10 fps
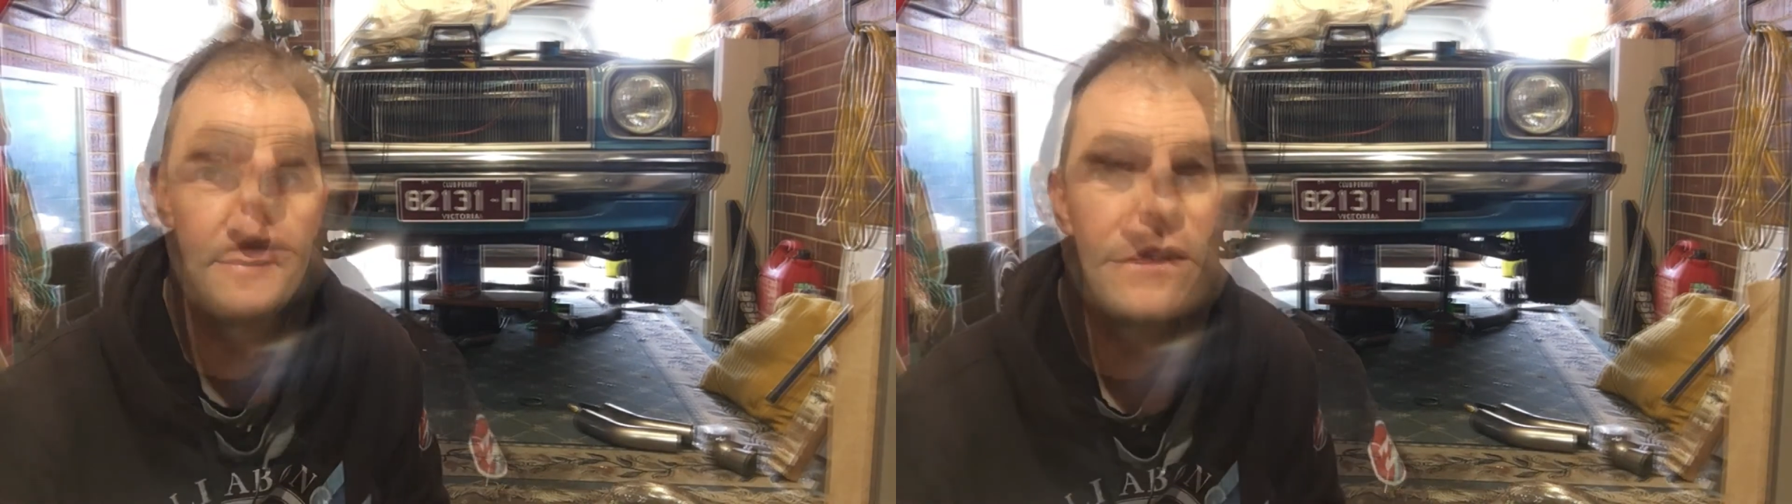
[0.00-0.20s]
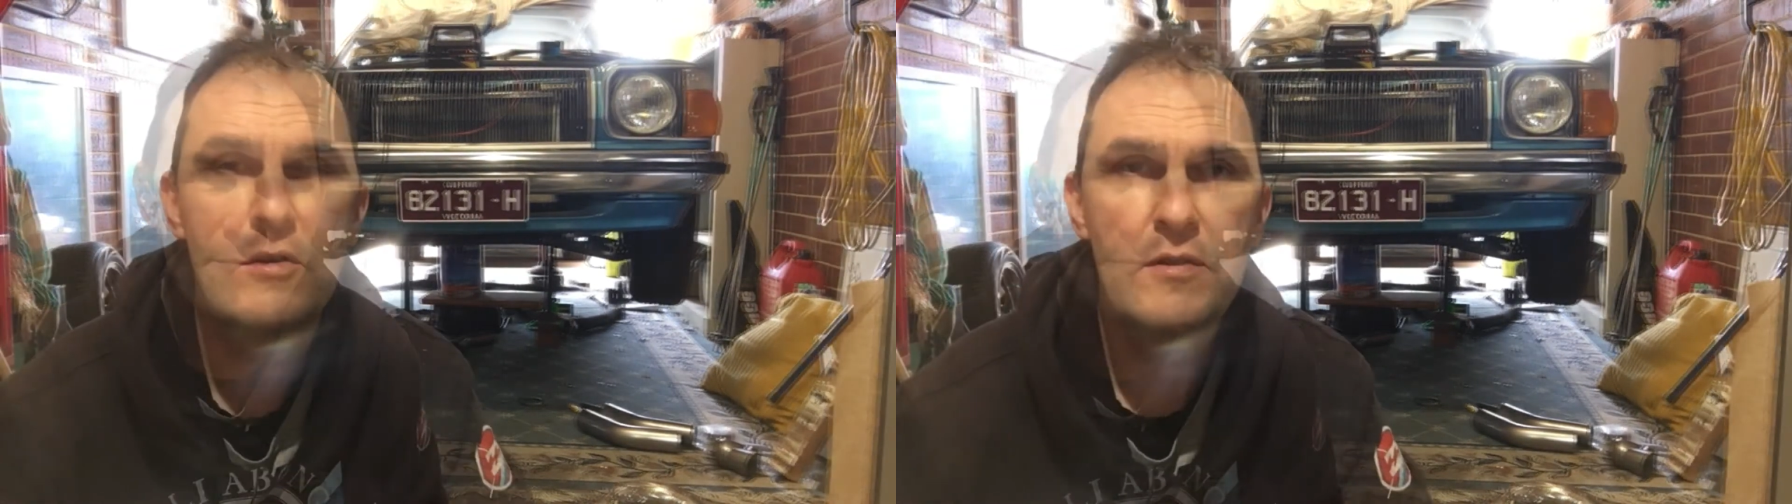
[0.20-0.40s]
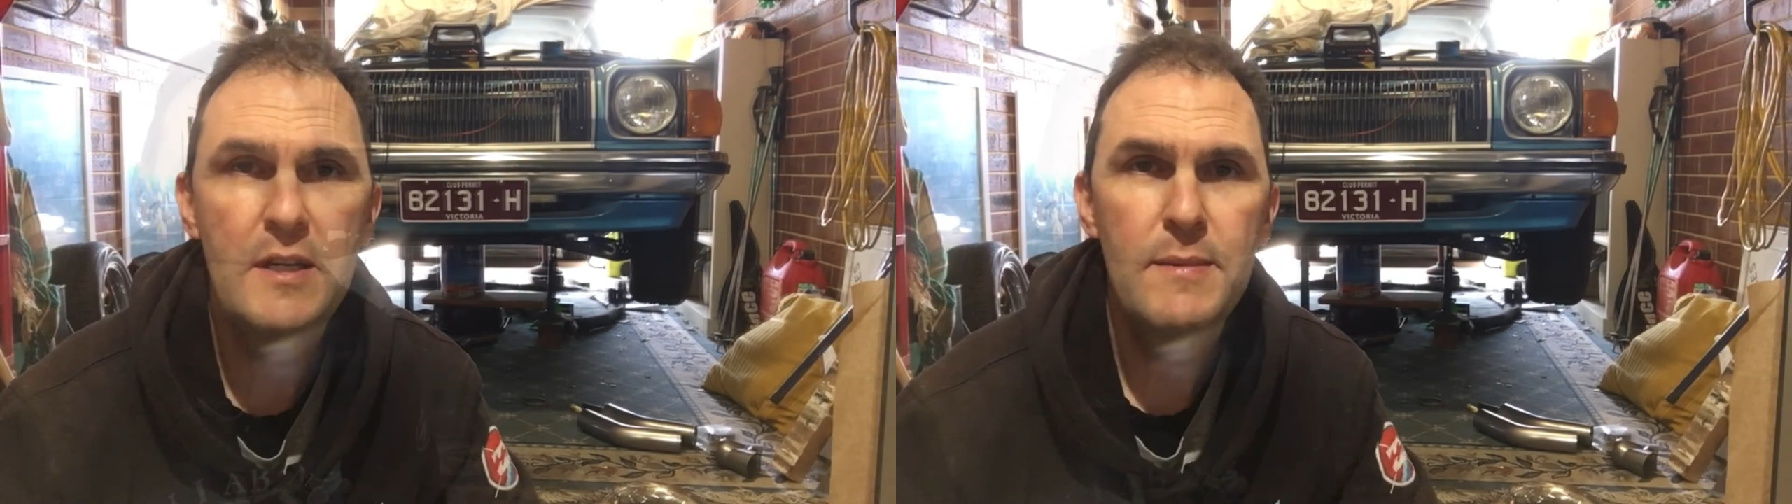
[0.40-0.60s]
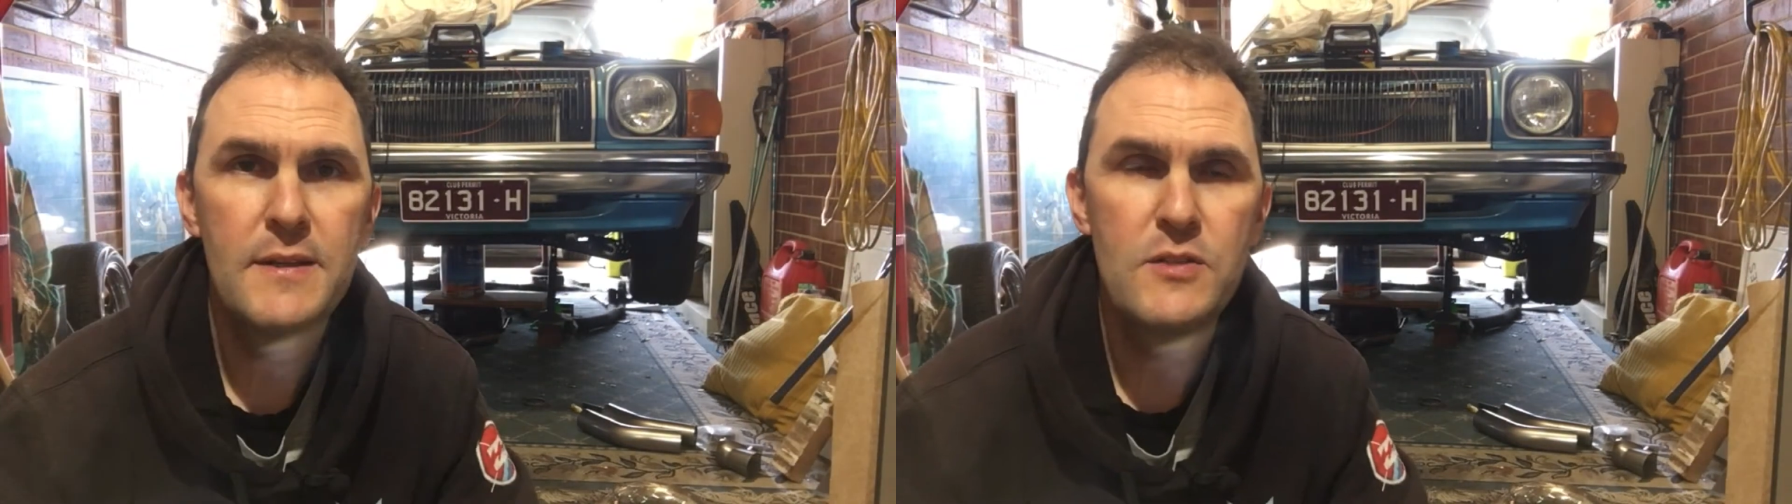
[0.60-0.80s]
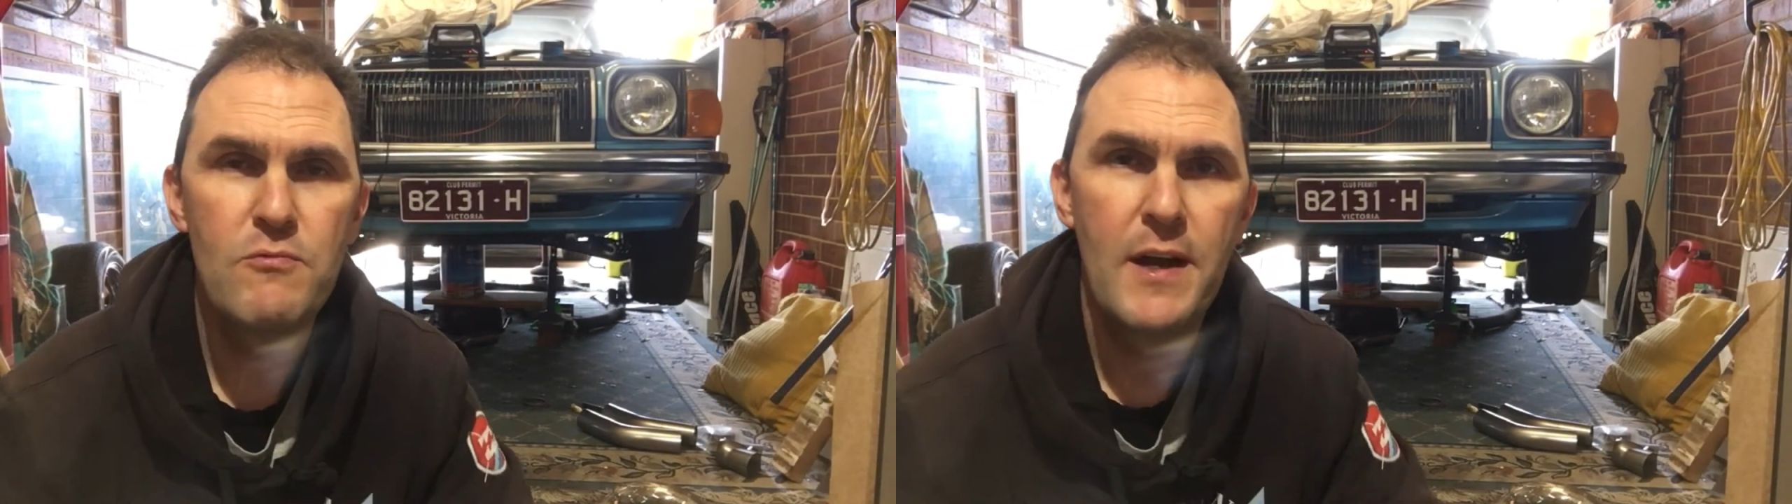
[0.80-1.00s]
The good thing about
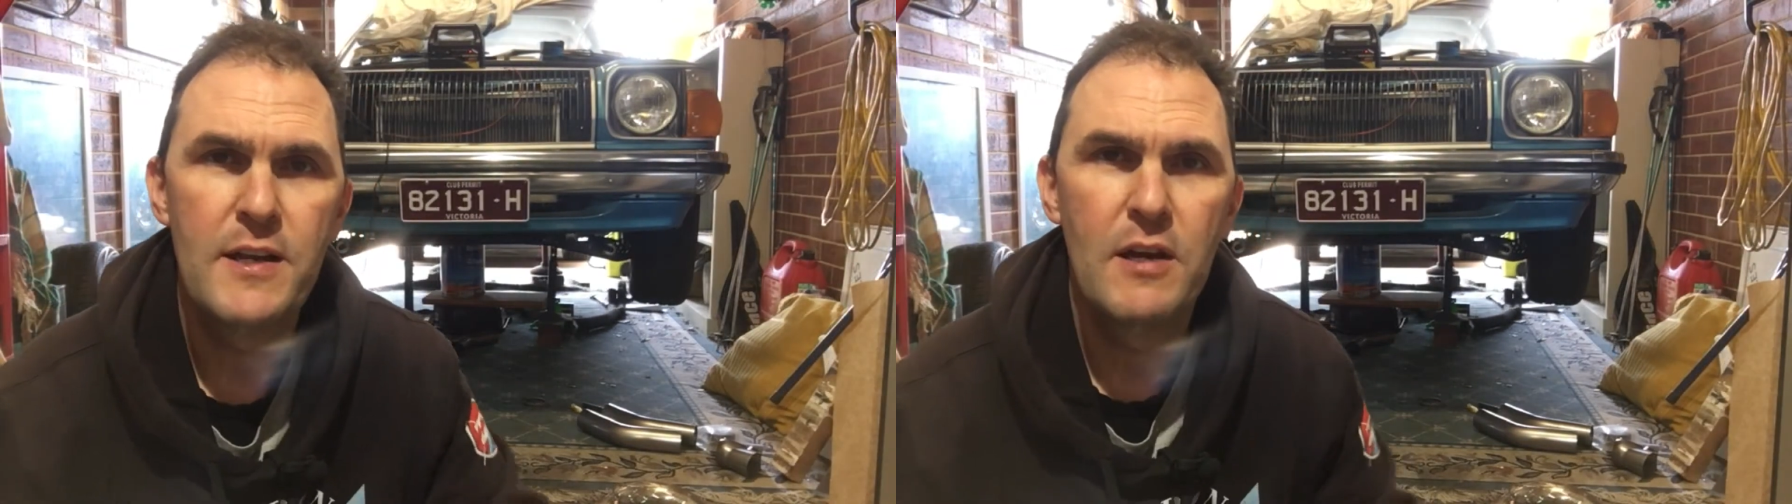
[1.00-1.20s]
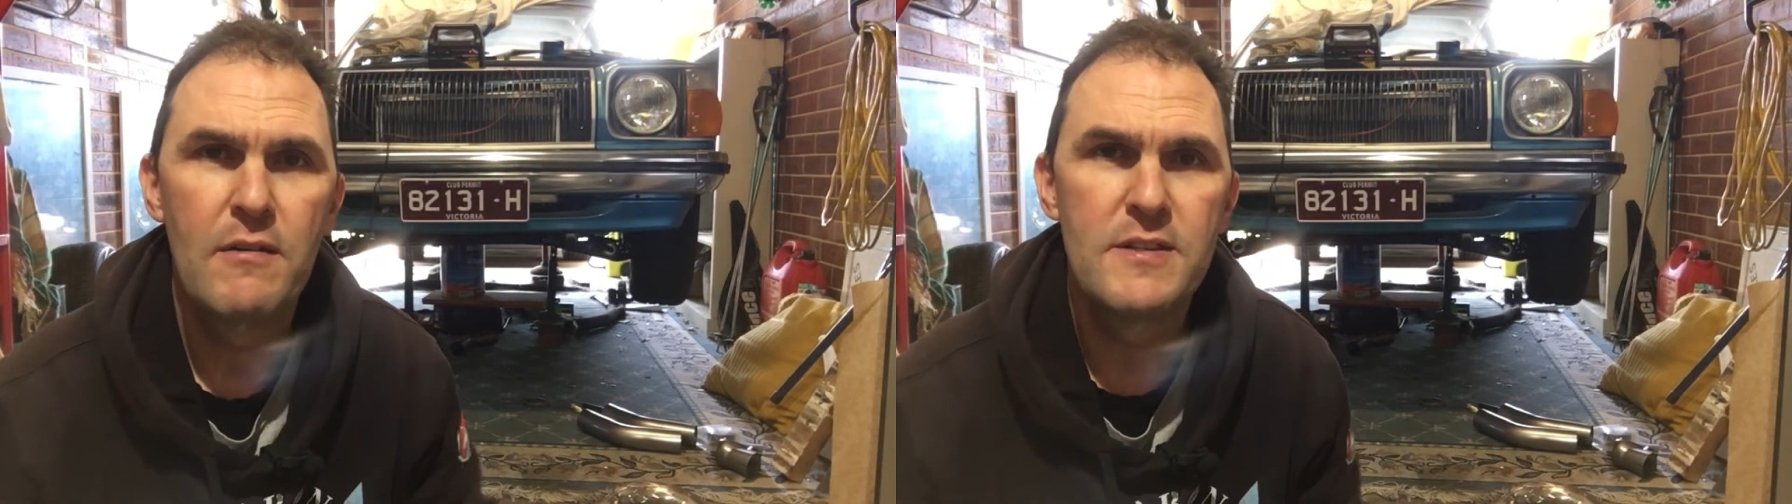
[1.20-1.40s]
this radio,